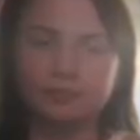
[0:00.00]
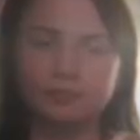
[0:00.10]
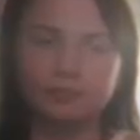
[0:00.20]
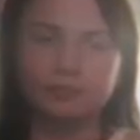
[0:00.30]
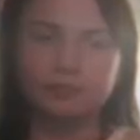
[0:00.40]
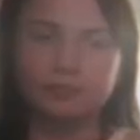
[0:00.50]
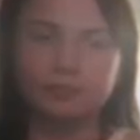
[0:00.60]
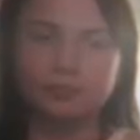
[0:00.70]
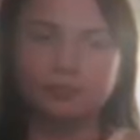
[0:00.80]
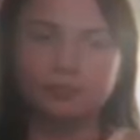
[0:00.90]

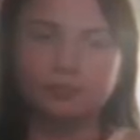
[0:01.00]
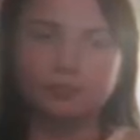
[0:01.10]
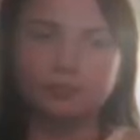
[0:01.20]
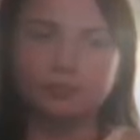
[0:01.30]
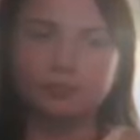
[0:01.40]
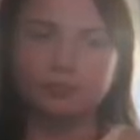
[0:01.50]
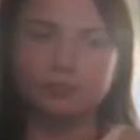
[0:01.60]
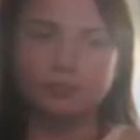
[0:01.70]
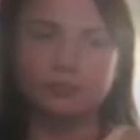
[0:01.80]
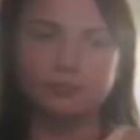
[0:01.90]

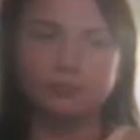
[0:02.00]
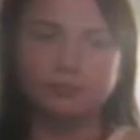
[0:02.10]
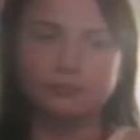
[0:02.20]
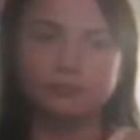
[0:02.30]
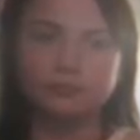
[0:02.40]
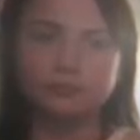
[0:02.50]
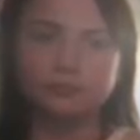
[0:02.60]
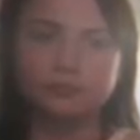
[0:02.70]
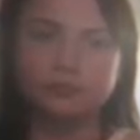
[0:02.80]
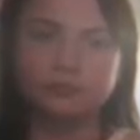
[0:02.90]

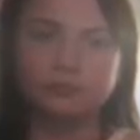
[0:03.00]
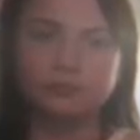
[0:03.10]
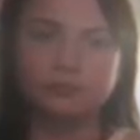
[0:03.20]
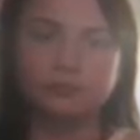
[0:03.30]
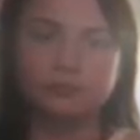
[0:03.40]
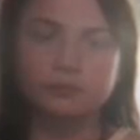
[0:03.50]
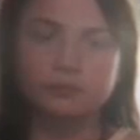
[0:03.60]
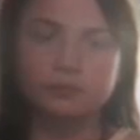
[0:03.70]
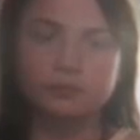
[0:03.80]
[no speech]